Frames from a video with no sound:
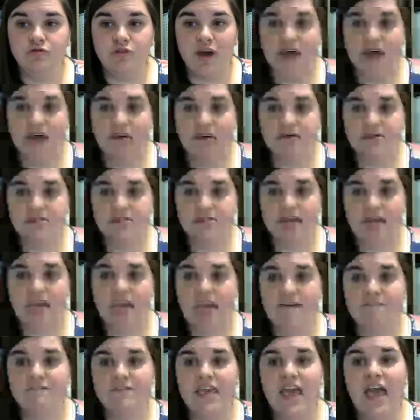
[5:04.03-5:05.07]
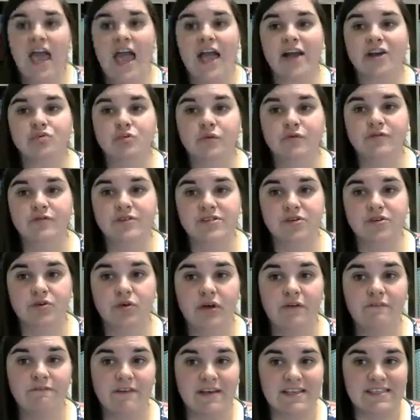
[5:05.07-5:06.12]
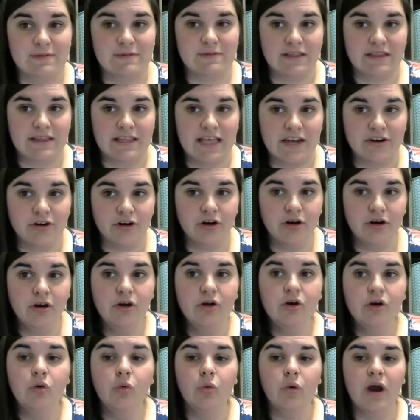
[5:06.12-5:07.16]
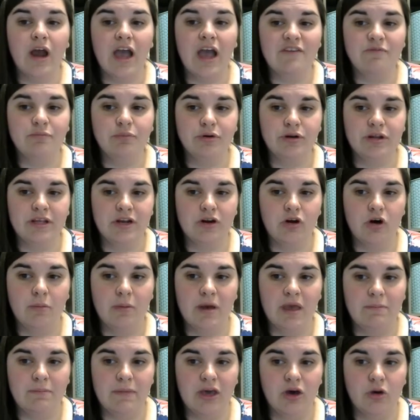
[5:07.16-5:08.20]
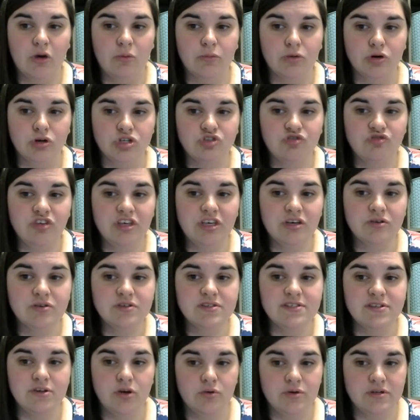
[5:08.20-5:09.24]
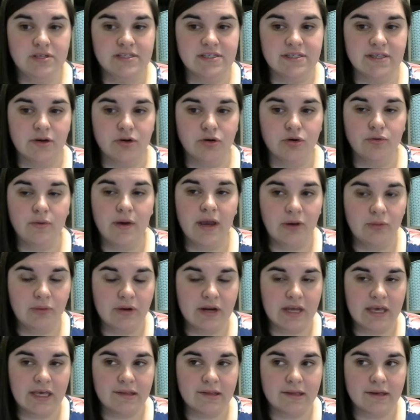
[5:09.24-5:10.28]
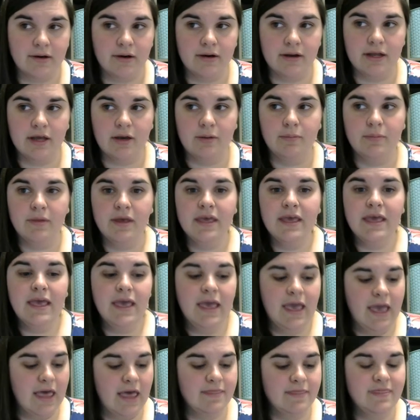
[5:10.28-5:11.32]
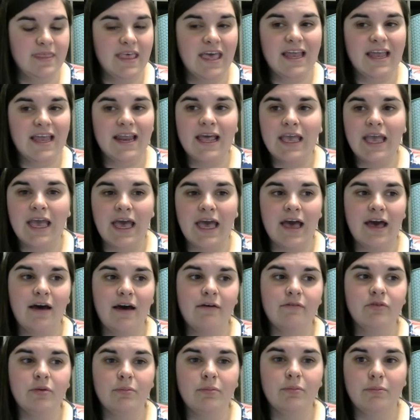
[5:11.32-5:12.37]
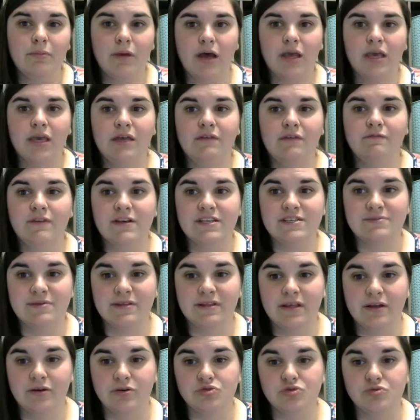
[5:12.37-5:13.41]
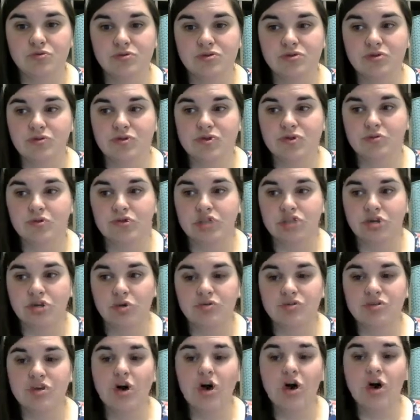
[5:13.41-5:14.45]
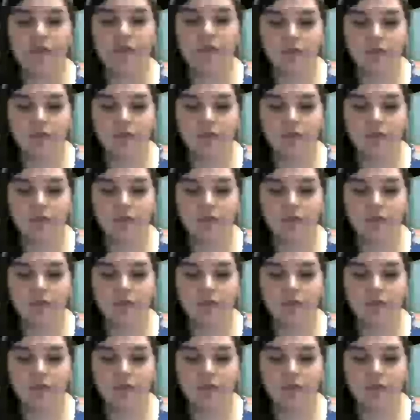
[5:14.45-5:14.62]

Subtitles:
files. I have the actual physical investment letter where I put in all my mail merge fields. Notice they're gray when I click on them. And then I have my investment letters results, which shows all